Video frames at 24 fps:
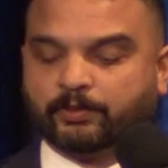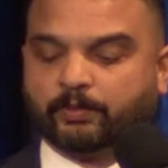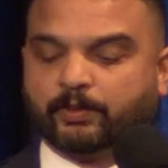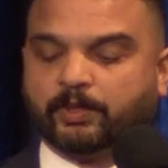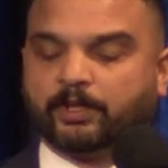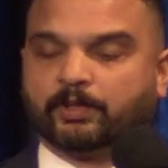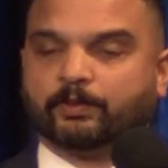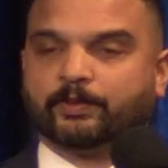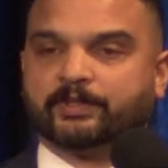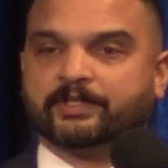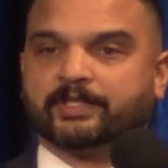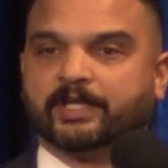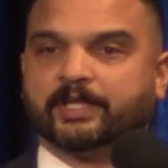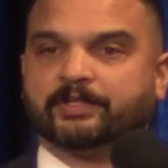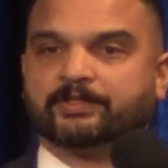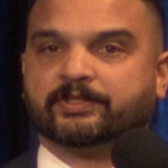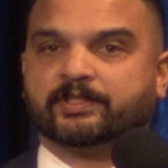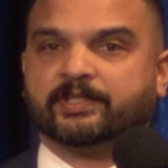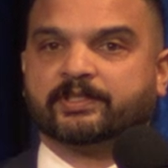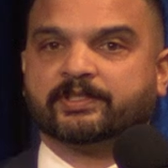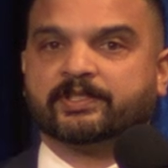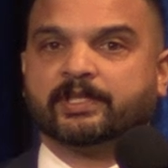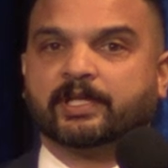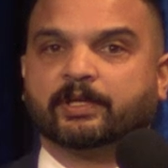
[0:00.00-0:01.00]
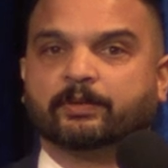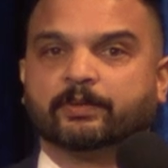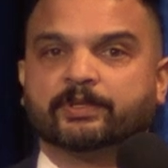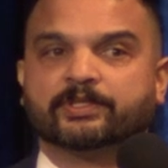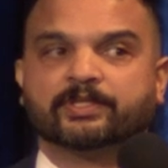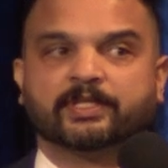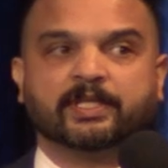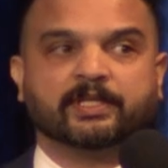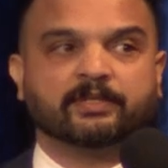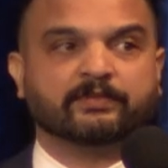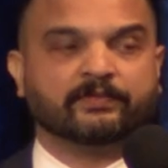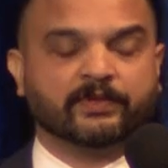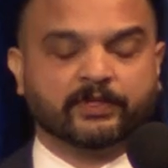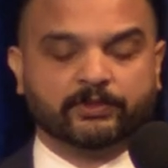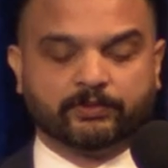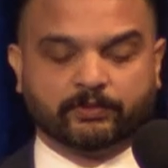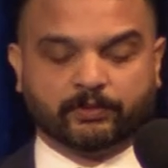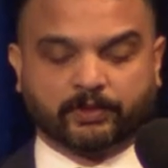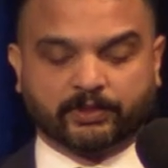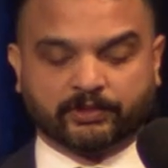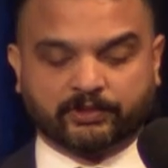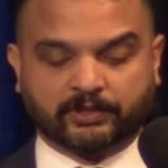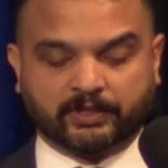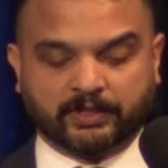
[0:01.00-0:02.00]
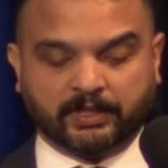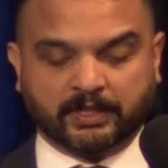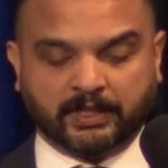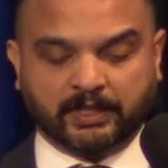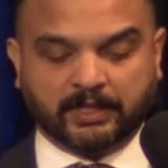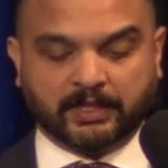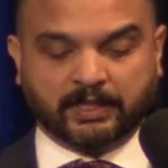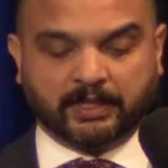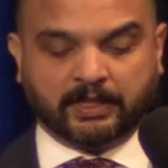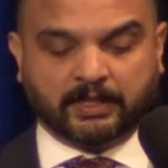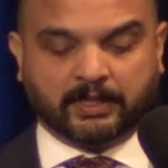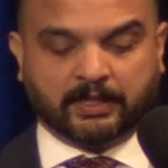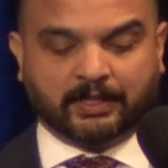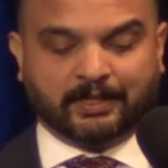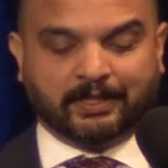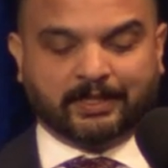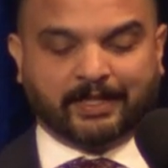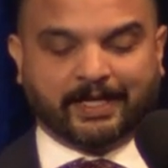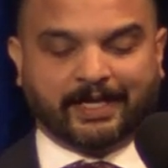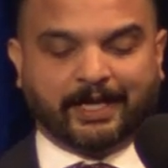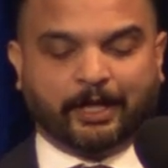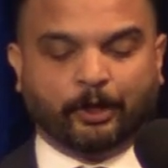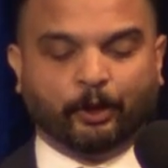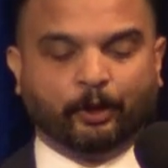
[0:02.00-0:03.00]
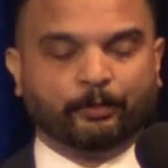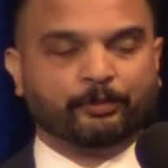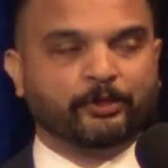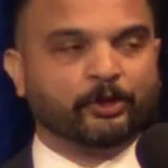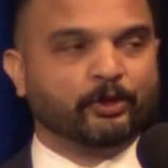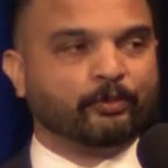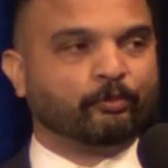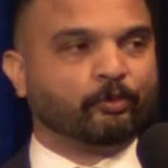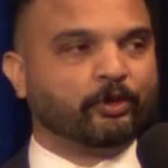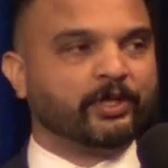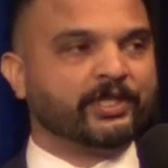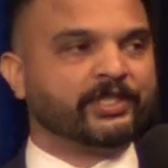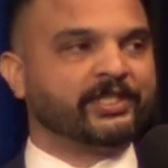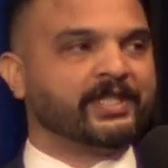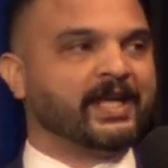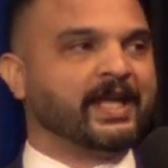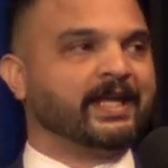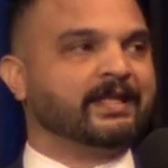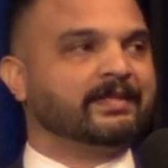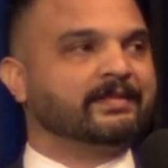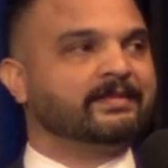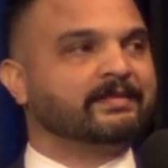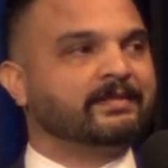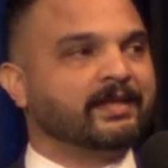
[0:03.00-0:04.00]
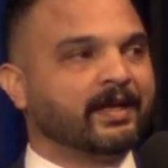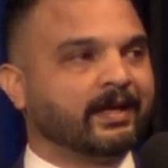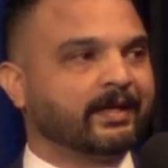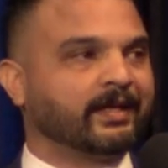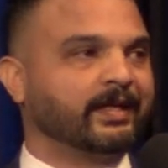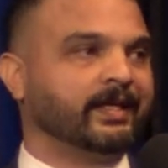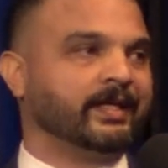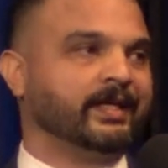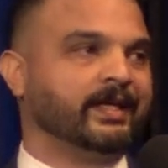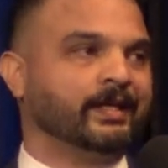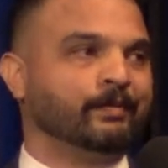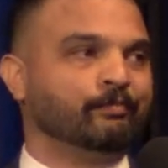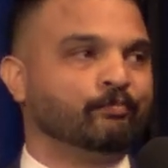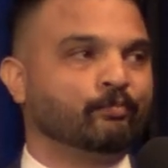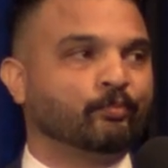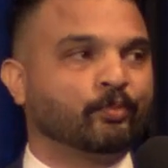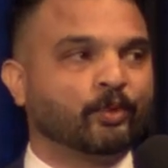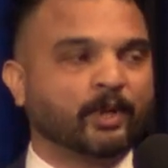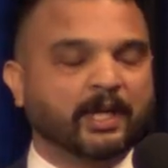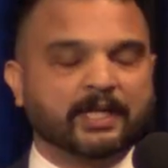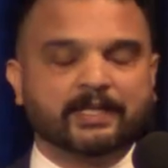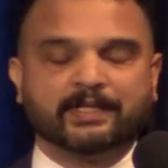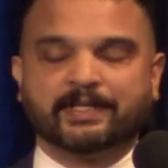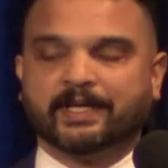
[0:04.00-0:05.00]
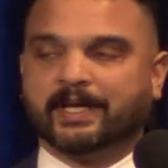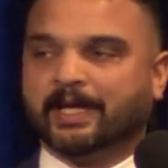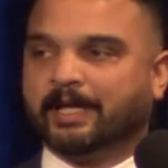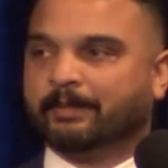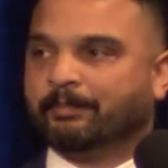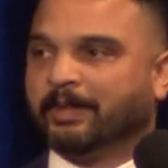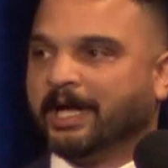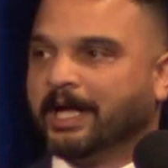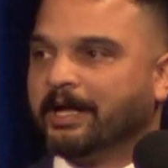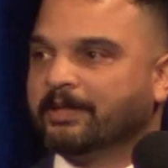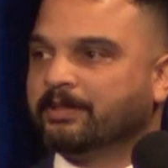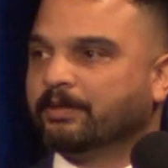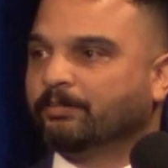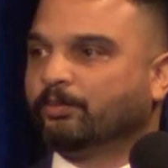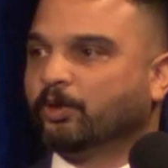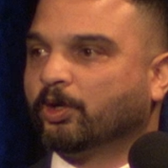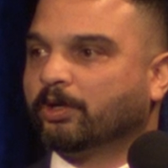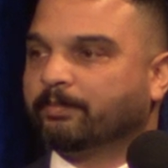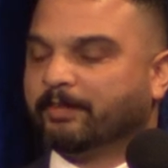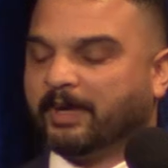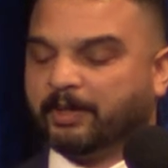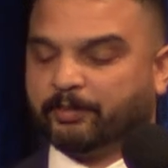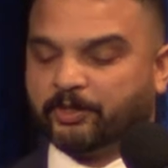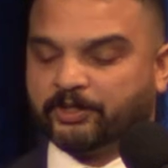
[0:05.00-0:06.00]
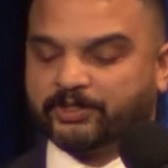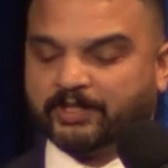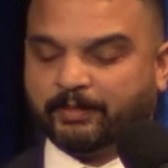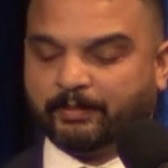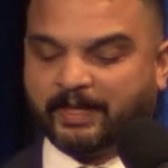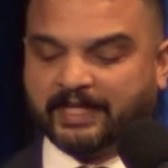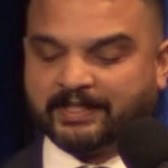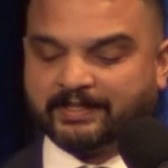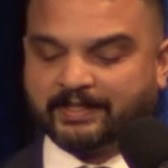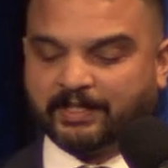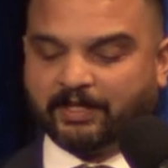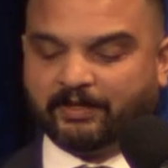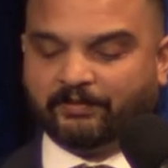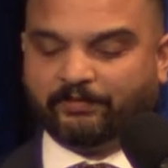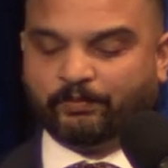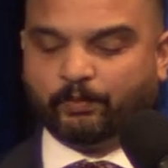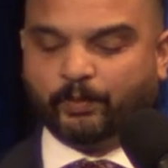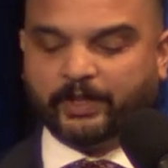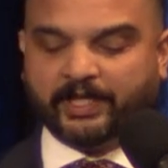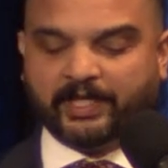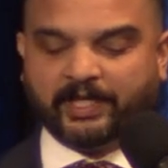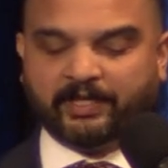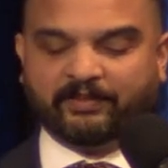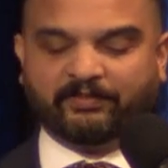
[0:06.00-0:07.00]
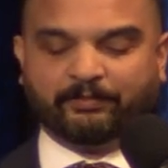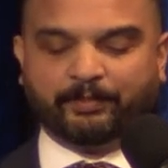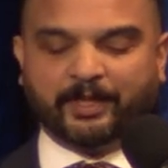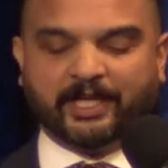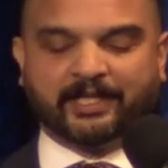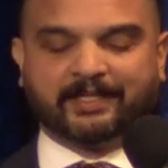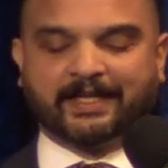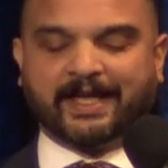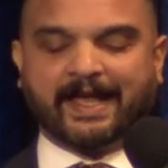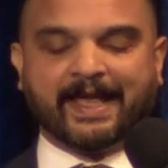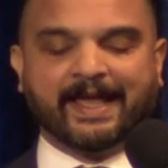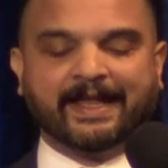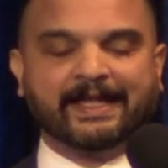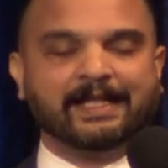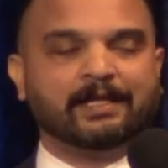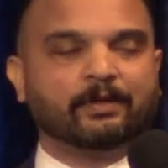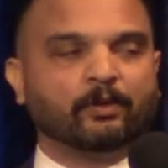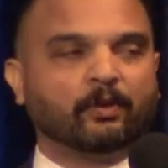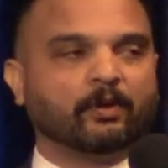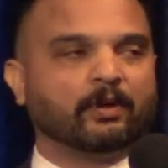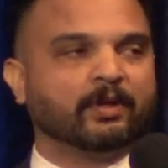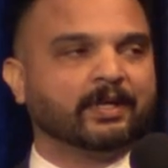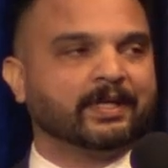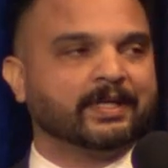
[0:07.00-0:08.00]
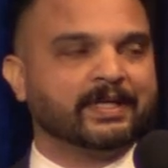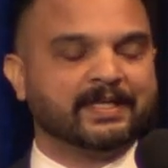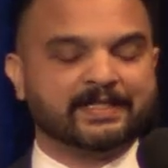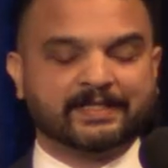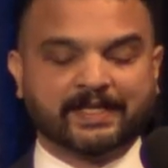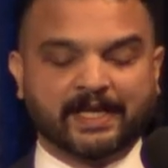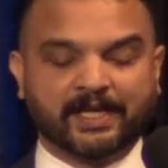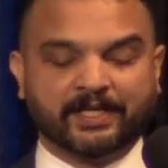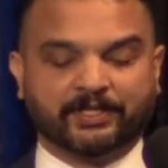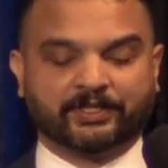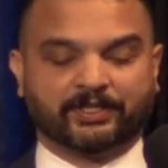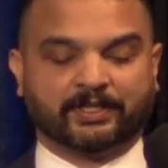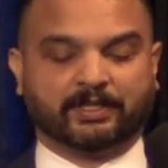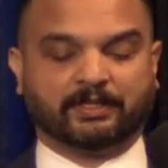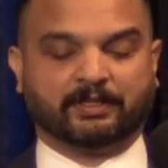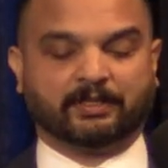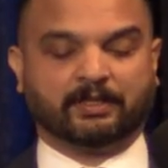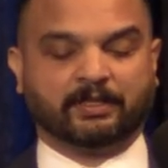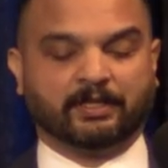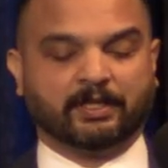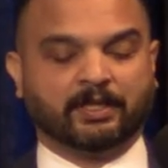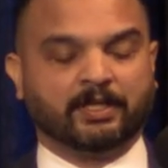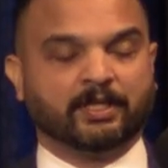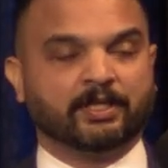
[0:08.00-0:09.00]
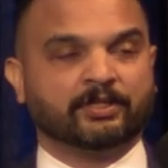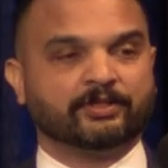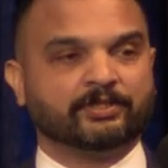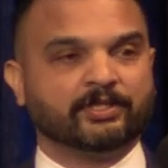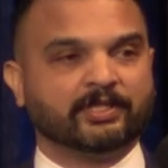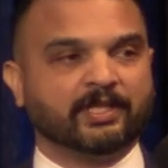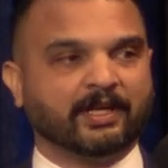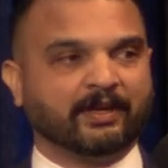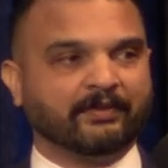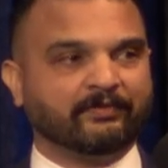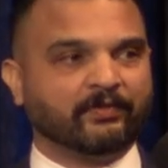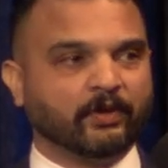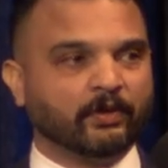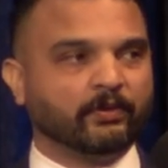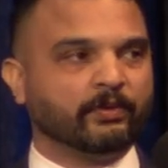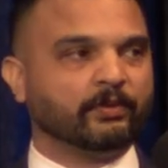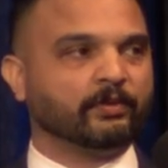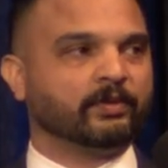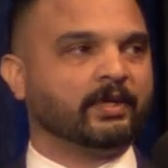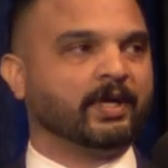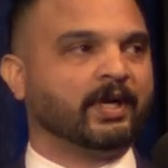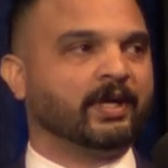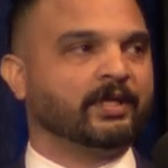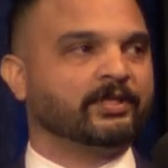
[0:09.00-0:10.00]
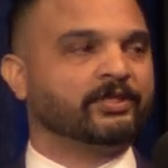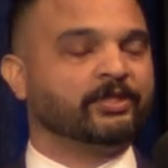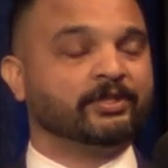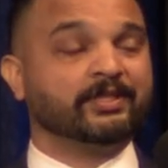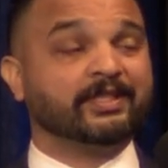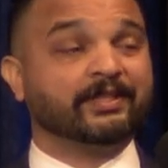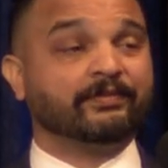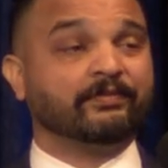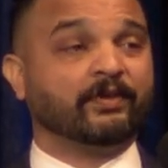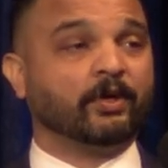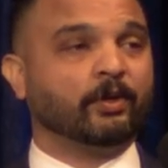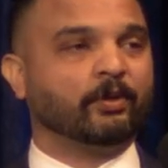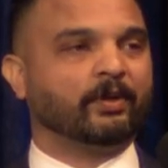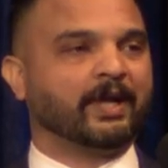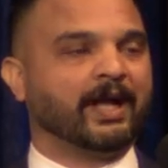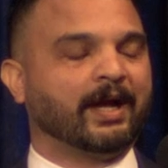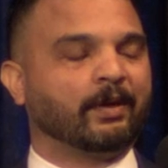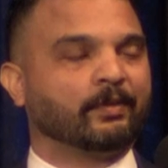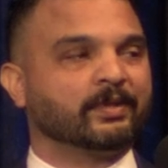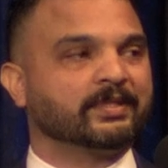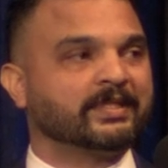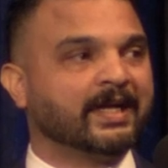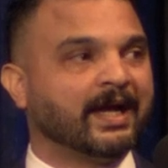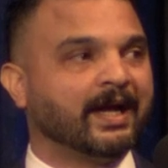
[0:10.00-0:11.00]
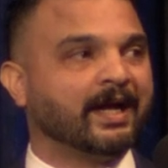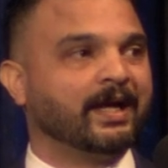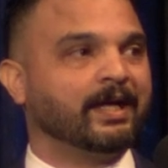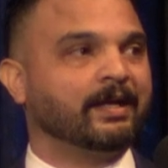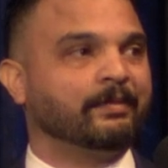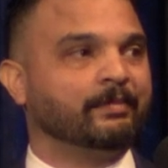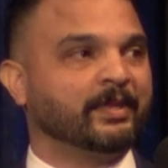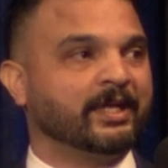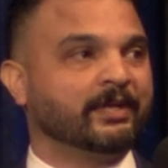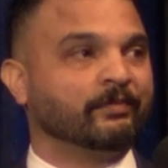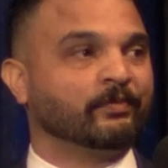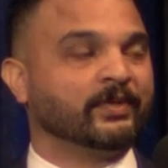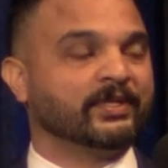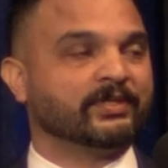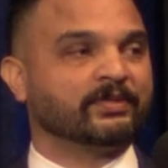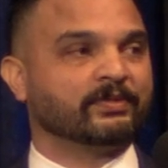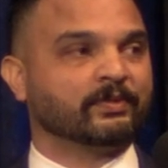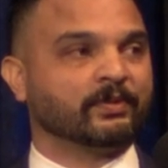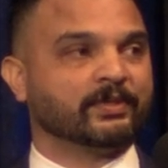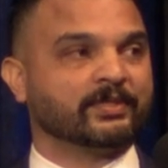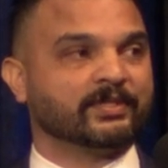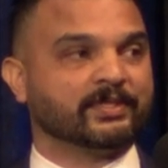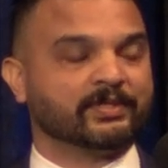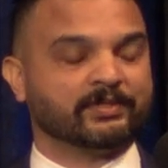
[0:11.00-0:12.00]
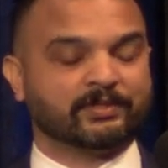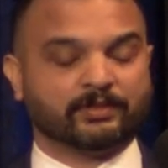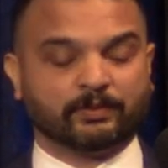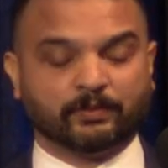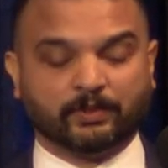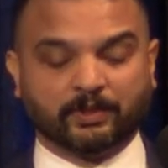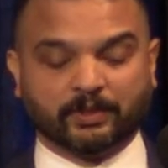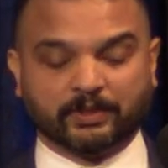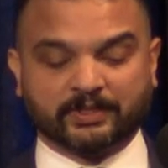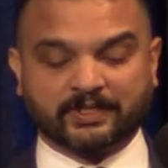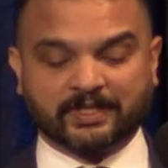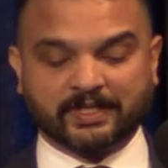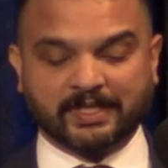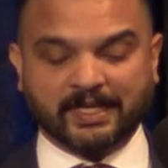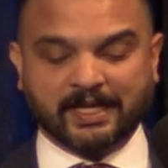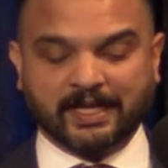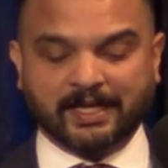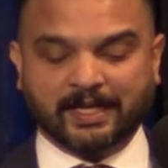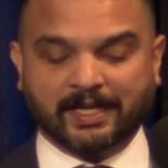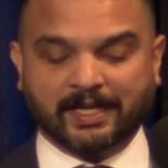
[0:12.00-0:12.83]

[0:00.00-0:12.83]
to work with such distinguished individuals. And I hope you appreciate Zeki and Brenda and my other board members and myself. We could have picked any organization to devote our time and resources towards.